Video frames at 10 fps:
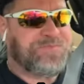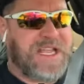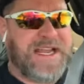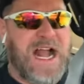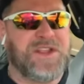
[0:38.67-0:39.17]

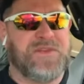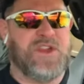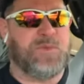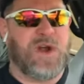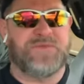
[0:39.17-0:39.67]
And I'll give
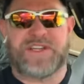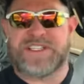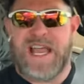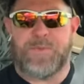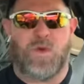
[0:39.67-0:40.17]
you a perfect
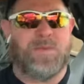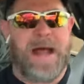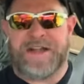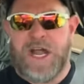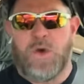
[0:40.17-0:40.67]
example. What
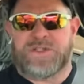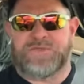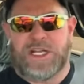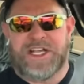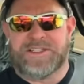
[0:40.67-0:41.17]
about Noah's
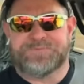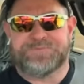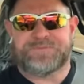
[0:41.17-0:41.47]
flood?